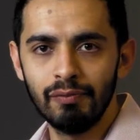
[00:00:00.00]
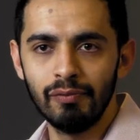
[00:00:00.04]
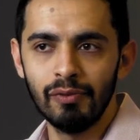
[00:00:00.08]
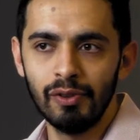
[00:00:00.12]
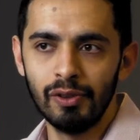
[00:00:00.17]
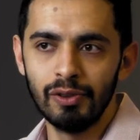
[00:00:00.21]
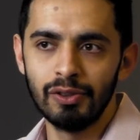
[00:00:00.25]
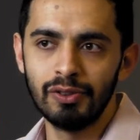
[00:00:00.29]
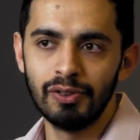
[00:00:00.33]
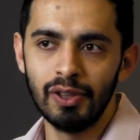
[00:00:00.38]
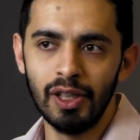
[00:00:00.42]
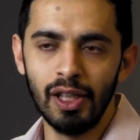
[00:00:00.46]

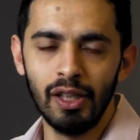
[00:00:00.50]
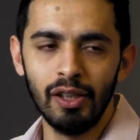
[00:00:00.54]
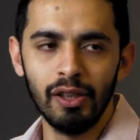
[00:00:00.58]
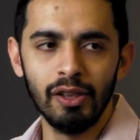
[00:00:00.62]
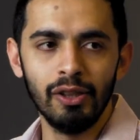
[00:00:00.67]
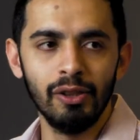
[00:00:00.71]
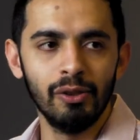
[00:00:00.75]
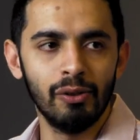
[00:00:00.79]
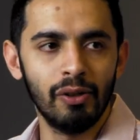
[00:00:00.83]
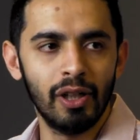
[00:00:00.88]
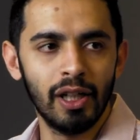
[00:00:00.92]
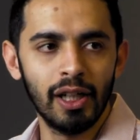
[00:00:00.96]

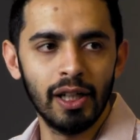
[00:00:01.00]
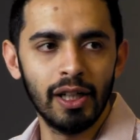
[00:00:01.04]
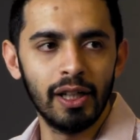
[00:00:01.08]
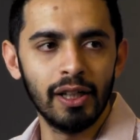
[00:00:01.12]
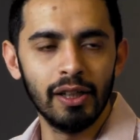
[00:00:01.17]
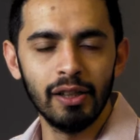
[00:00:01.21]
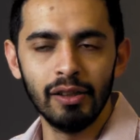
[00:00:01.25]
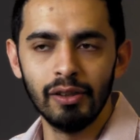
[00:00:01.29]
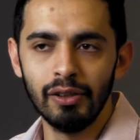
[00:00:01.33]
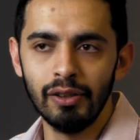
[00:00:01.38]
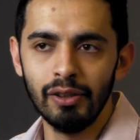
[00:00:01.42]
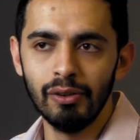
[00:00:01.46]
Australia, UK
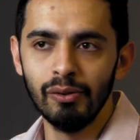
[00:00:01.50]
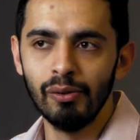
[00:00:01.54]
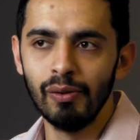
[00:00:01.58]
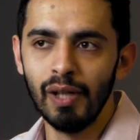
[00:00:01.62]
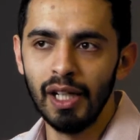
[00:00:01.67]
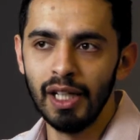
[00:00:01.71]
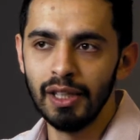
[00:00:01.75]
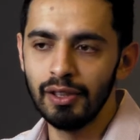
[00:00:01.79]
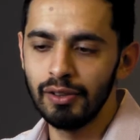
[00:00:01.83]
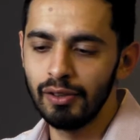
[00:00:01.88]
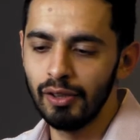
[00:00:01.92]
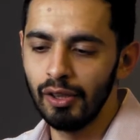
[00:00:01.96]
and the
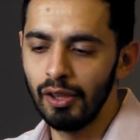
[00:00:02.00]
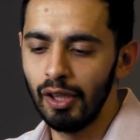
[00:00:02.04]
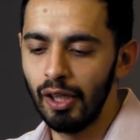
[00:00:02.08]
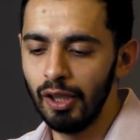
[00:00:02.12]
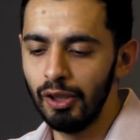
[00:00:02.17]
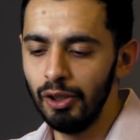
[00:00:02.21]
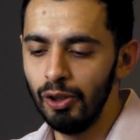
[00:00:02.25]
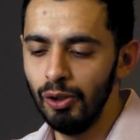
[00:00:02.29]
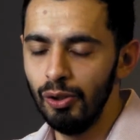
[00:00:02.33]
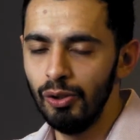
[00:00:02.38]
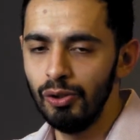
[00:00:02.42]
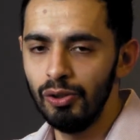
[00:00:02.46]
US, are
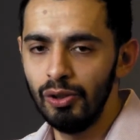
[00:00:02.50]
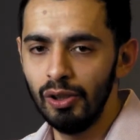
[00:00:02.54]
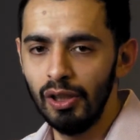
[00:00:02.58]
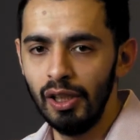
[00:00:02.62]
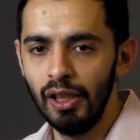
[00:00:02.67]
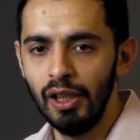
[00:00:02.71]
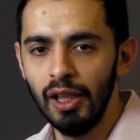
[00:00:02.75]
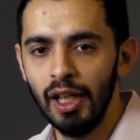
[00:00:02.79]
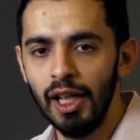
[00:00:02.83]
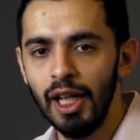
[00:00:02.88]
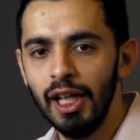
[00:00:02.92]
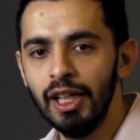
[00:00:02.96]

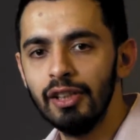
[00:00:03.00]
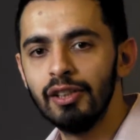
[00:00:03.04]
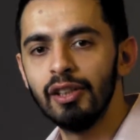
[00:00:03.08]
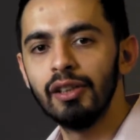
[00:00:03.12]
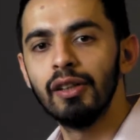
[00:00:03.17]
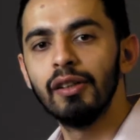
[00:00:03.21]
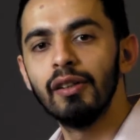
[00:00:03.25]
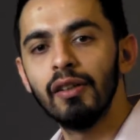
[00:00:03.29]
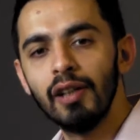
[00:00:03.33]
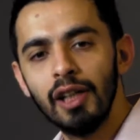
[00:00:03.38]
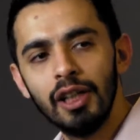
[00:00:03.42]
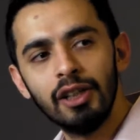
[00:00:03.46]
usually a
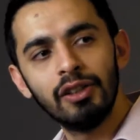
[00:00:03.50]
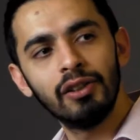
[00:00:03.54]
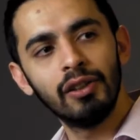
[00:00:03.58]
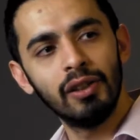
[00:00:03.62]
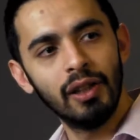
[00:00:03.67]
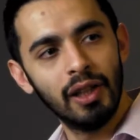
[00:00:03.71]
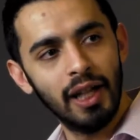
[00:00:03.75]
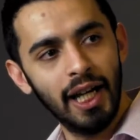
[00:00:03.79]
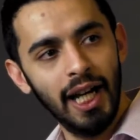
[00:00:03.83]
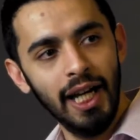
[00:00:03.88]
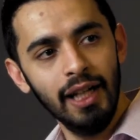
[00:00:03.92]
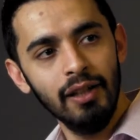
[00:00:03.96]
generation
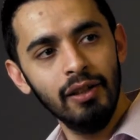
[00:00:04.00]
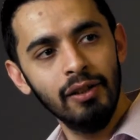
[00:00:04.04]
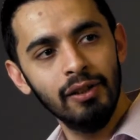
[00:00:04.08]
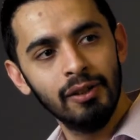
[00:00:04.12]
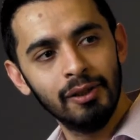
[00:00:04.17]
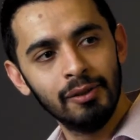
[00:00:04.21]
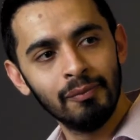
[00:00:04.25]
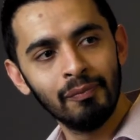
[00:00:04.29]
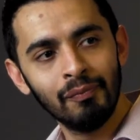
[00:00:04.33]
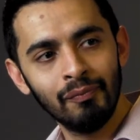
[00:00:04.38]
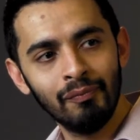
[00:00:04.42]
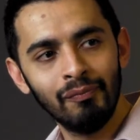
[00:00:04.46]
ahead,
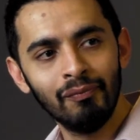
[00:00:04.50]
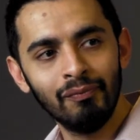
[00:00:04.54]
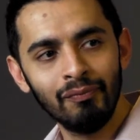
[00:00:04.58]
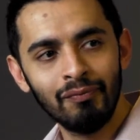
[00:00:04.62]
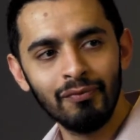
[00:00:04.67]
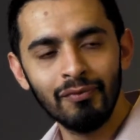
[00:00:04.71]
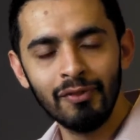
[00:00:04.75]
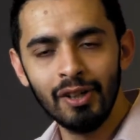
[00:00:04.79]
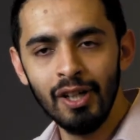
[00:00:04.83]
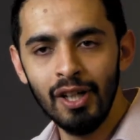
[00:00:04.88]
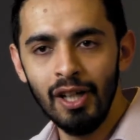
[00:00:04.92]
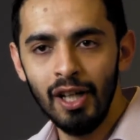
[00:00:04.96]

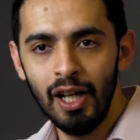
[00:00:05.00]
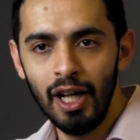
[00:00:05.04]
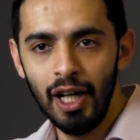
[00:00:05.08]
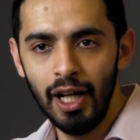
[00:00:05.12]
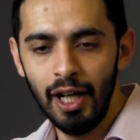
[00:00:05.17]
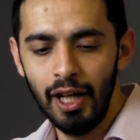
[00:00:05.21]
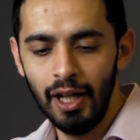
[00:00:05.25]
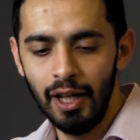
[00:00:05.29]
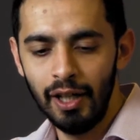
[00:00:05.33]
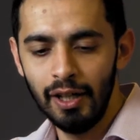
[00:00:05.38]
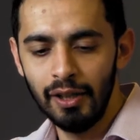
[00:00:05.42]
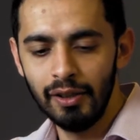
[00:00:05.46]

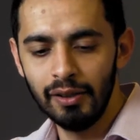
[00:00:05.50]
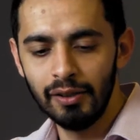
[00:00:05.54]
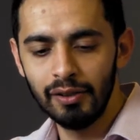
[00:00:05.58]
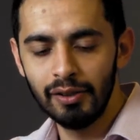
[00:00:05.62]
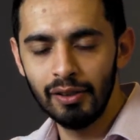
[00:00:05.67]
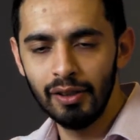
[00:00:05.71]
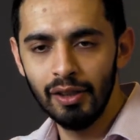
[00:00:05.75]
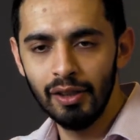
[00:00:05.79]
and